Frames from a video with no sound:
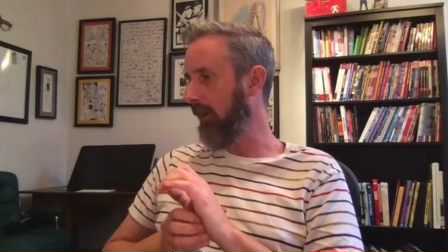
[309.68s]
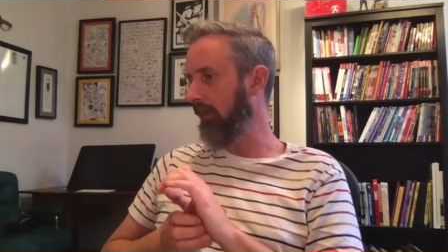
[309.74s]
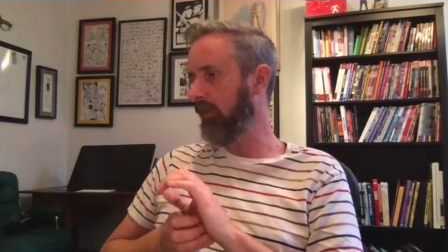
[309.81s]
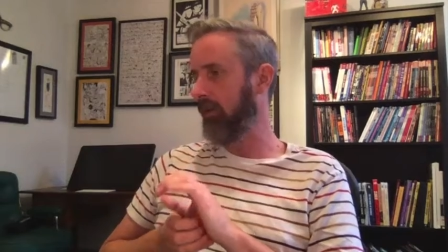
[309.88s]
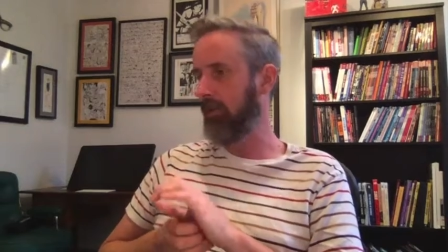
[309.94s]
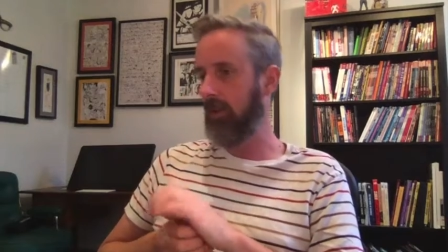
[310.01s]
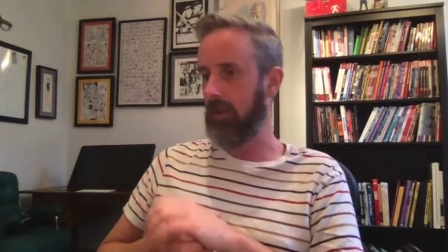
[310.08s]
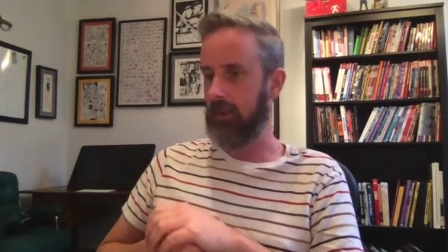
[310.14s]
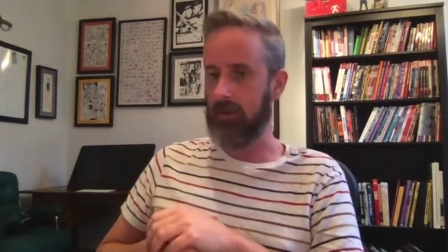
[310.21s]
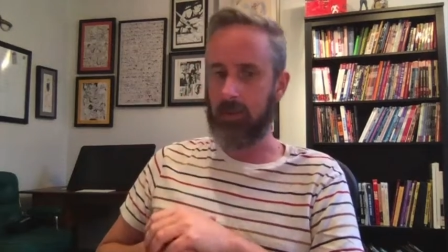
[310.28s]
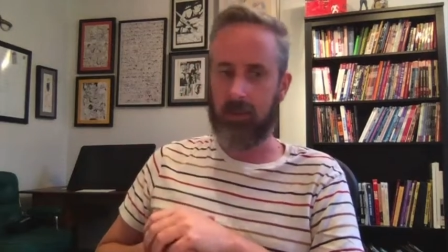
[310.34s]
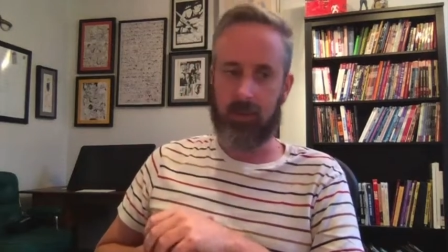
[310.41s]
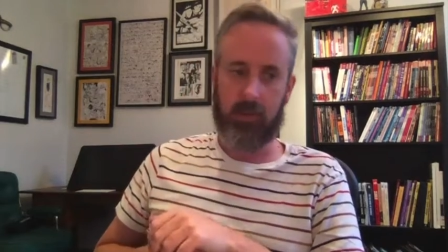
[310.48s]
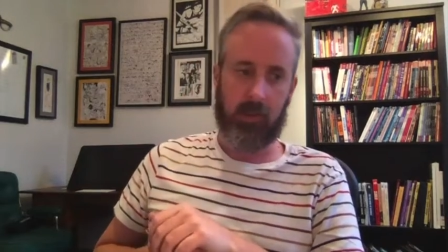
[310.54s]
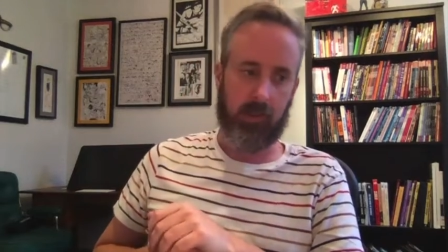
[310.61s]
Domain
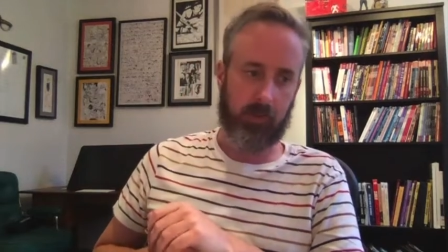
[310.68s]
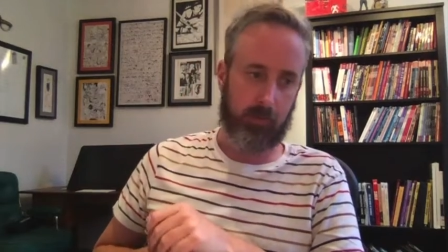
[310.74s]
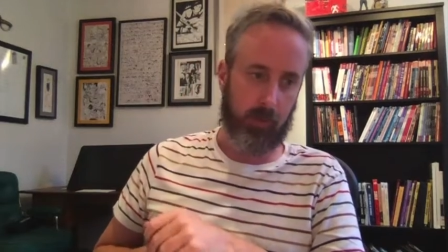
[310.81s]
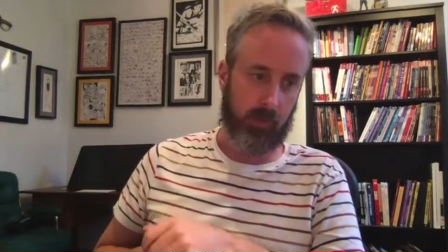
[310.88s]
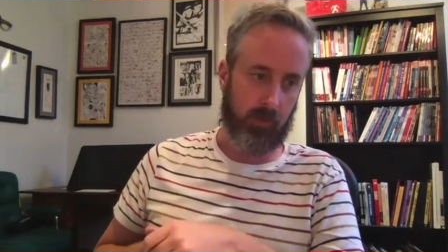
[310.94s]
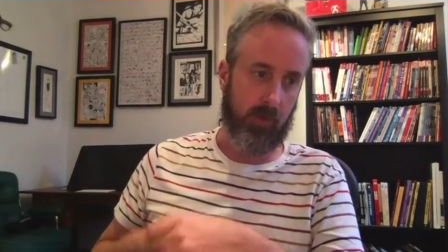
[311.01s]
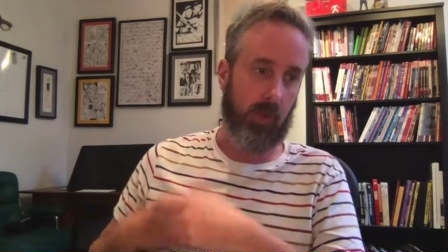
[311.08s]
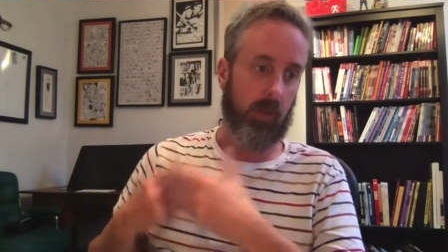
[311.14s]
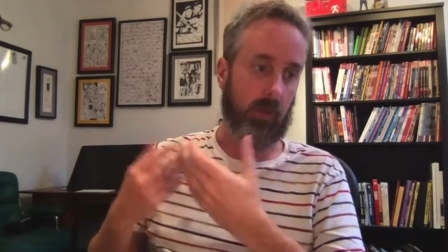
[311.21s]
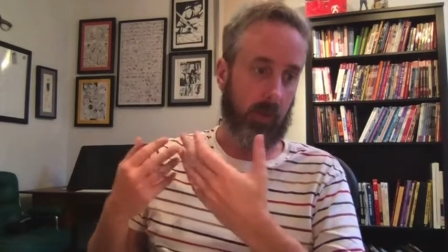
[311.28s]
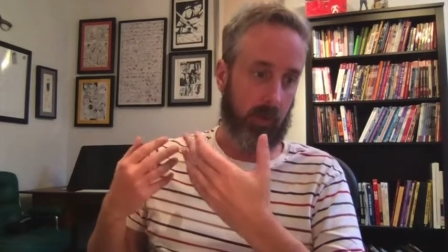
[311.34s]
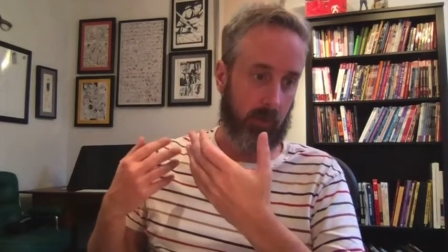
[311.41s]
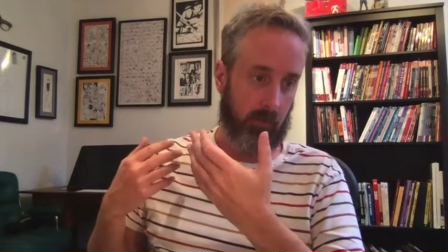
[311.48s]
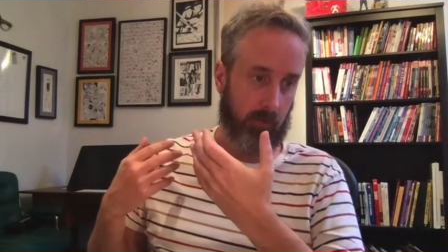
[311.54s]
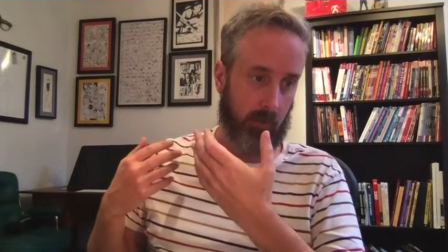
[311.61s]
is a book that
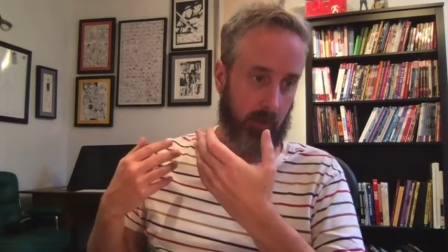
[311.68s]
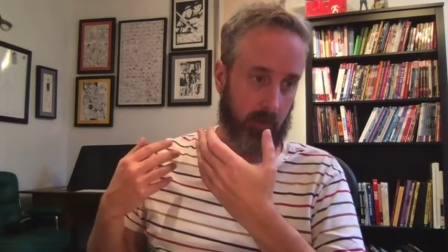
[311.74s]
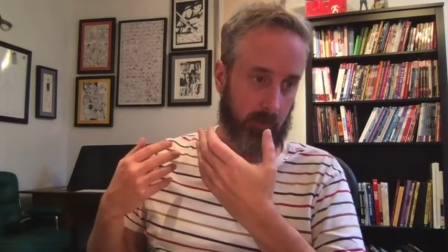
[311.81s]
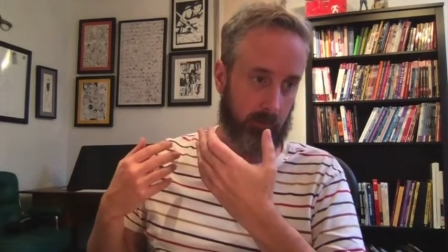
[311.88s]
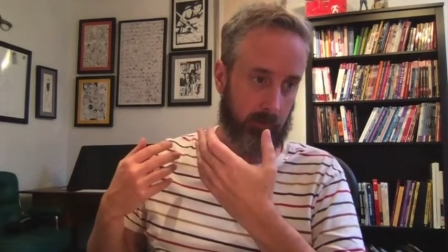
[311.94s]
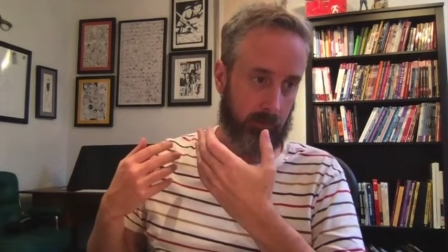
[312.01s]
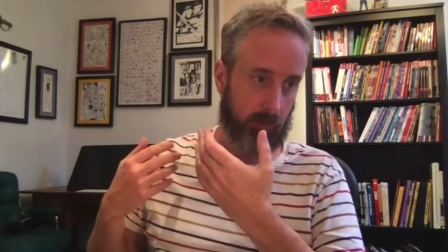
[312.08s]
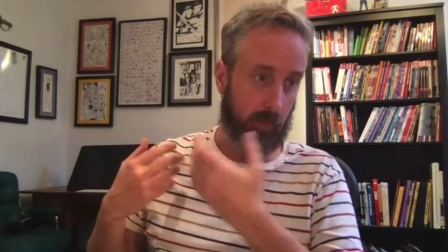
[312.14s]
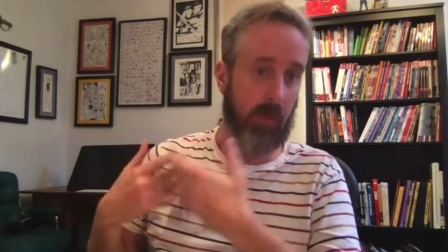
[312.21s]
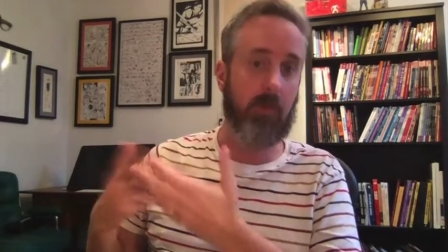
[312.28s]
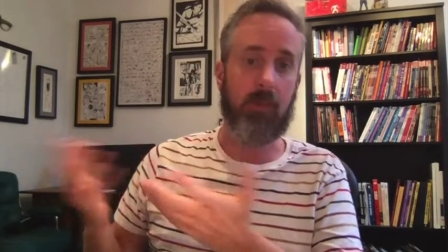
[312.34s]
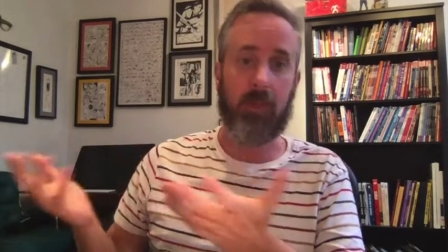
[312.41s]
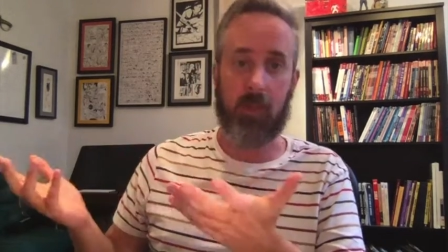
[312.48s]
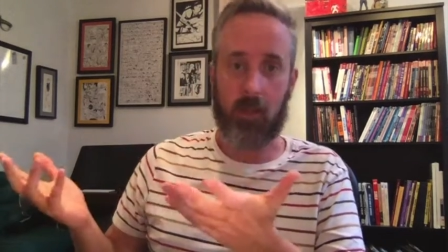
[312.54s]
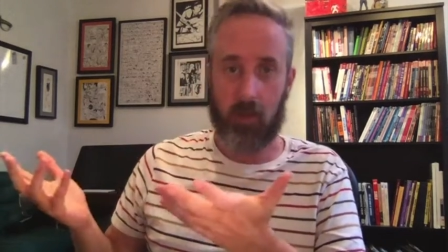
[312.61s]
I do
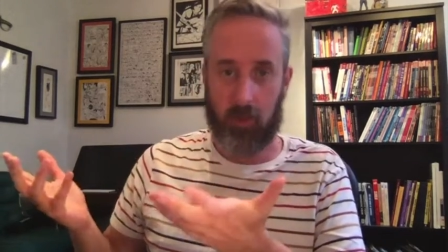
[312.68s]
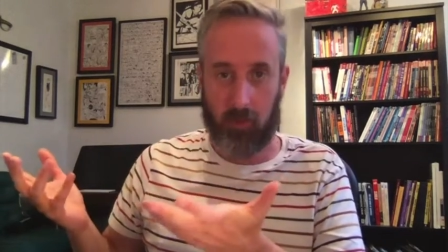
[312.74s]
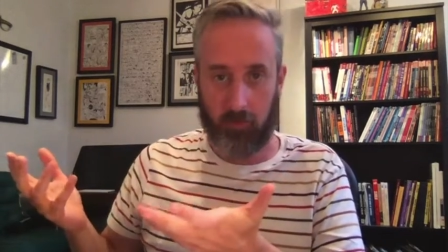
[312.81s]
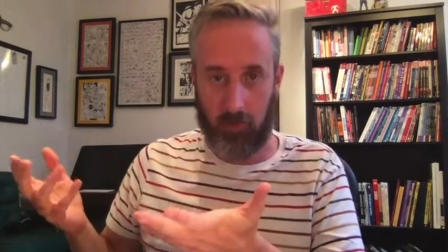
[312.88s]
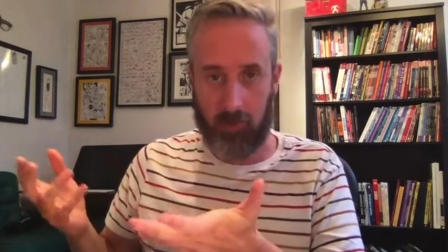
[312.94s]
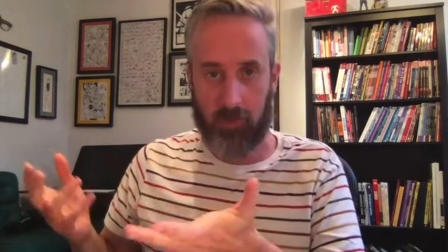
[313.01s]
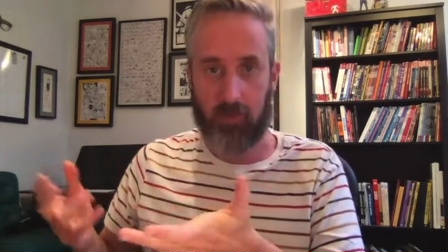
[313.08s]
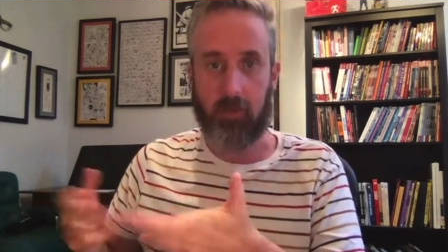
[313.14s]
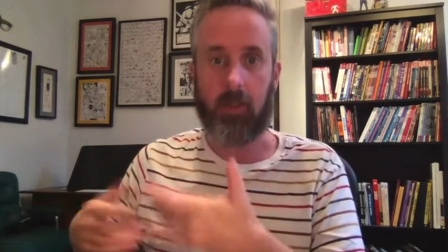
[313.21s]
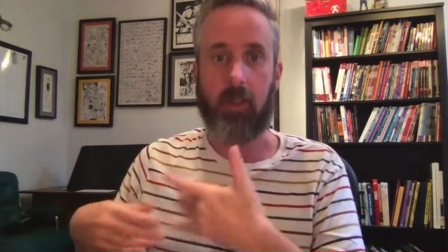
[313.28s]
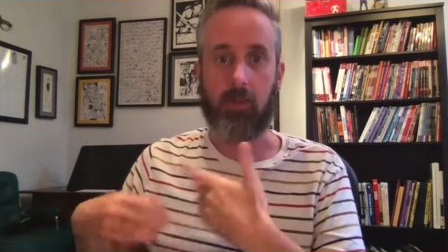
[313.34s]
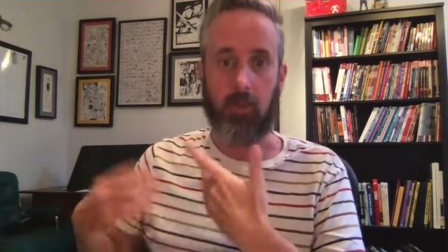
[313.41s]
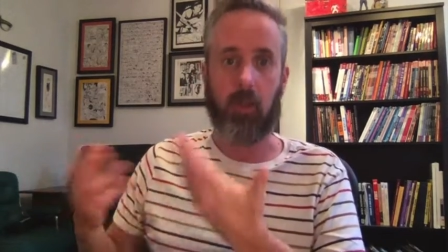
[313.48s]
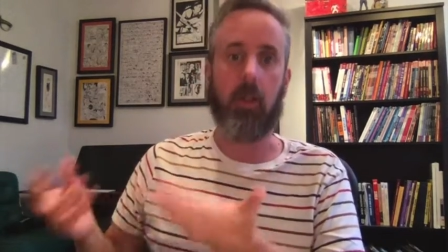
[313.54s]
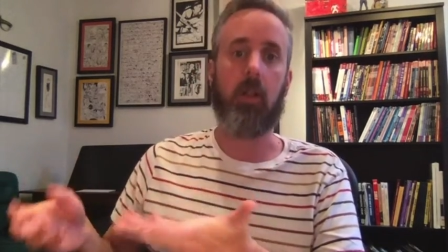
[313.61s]
everything on. I write it, I
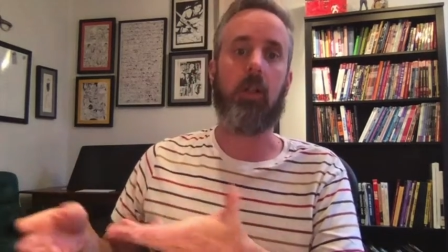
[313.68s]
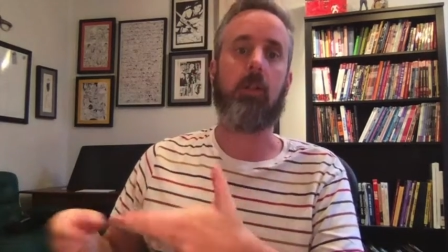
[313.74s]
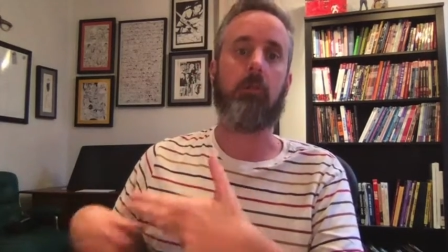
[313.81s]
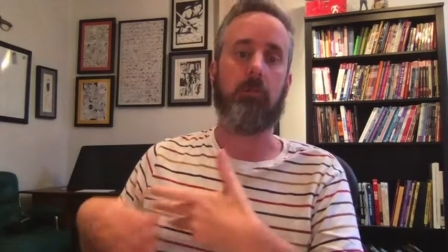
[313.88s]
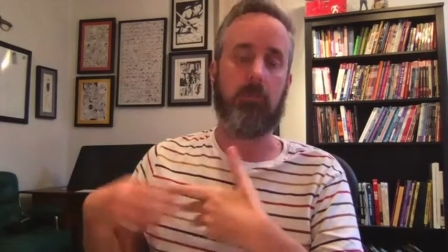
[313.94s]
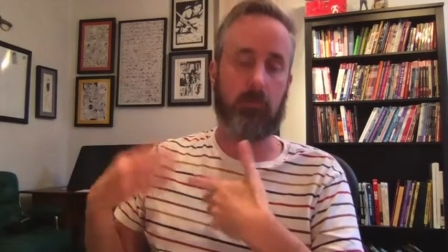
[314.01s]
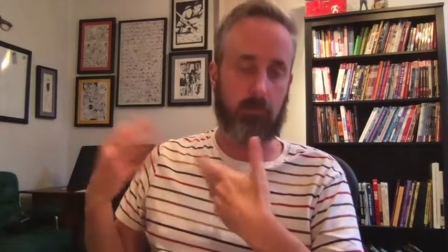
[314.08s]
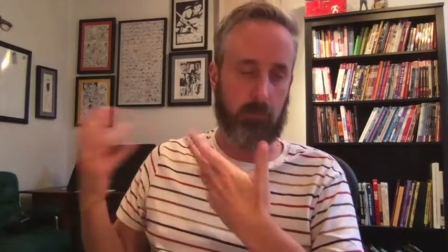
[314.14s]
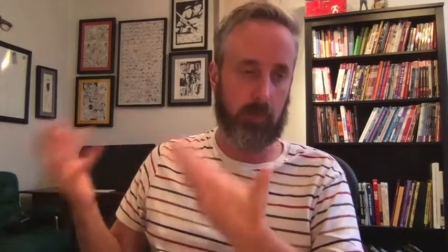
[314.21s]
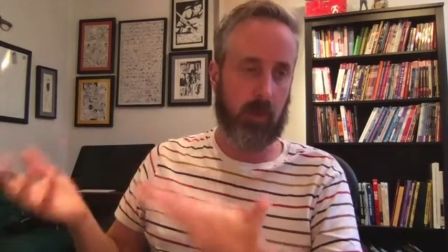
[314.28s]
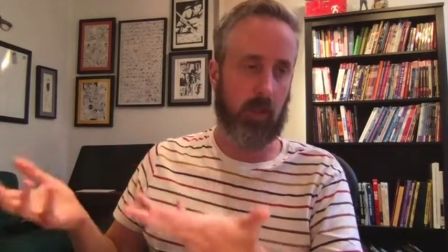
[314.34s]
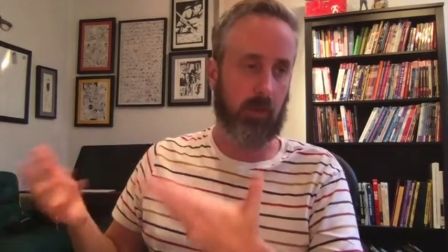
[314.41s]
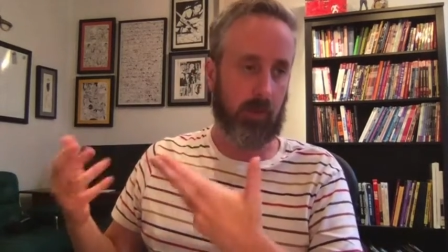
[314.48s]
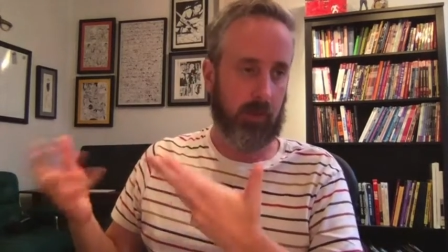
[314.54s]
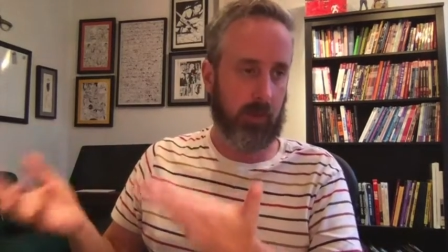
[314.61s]
draw it,
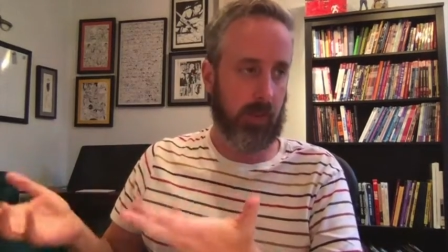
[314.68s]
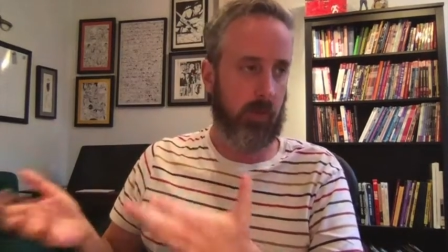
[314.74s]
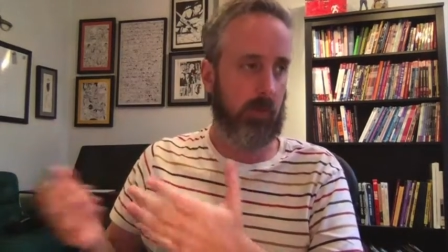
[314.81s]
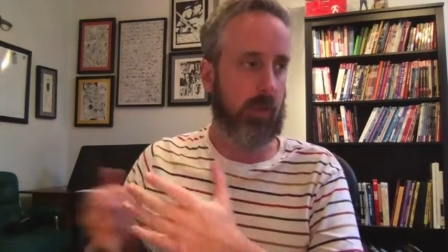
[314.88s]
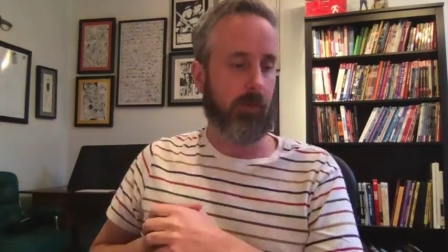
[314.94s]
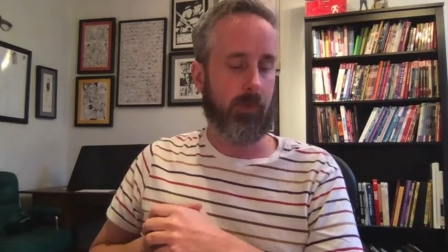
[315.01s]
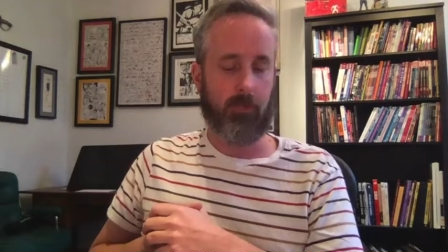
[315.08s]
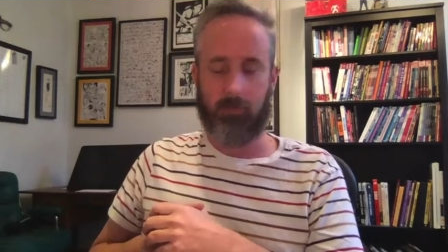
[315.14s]
color it, letter it.